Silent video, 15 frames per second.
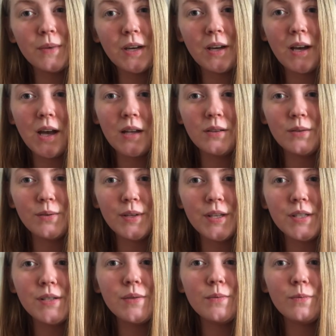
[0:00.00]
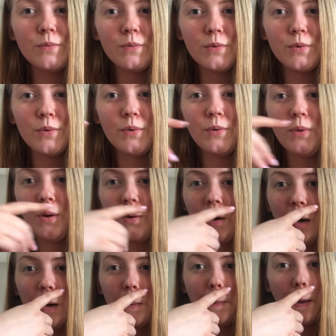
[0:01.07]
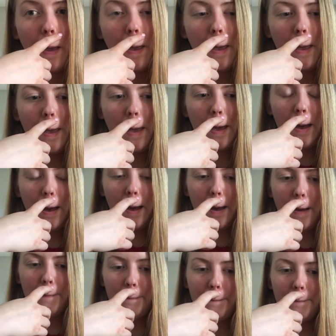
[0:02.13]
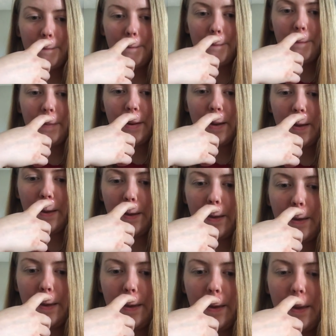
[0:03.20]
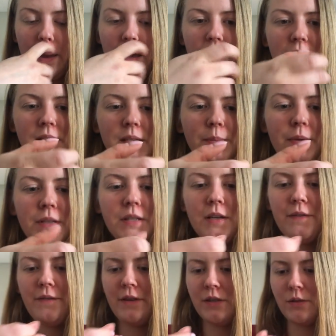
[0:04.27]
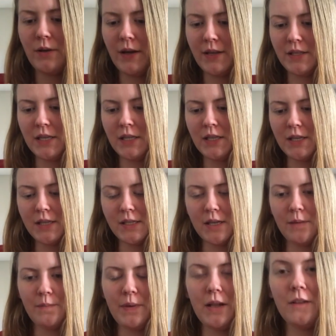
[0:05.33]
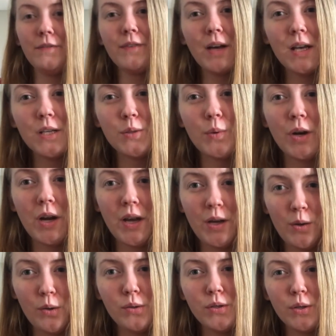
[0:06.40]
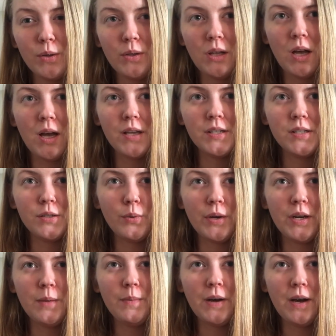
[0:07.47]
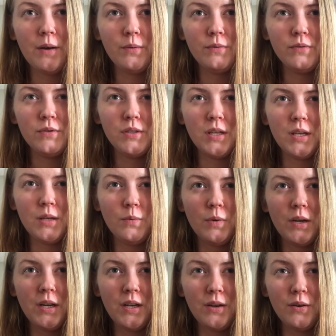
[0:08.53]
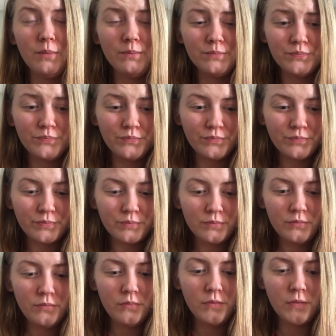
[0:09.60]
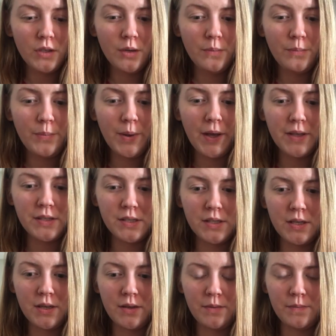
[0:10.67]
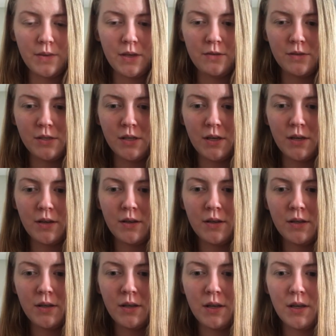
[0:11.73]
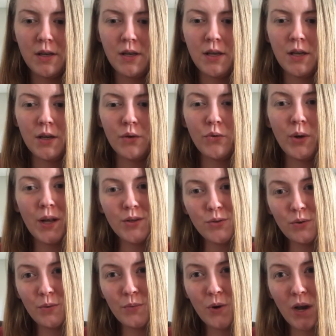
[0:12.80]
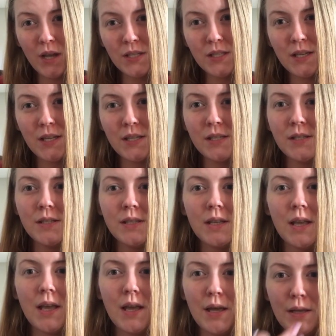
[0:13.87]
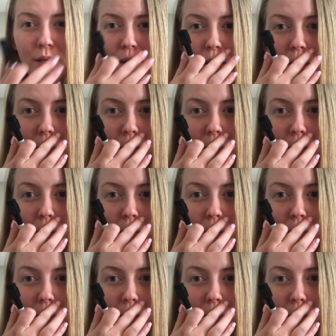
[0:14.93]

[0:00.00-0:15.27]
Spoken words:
my calories through low carb, but it's a bit different. So I did this in Belfast, where I also lost 20 pounds in 1 year, but it was a gradual process. And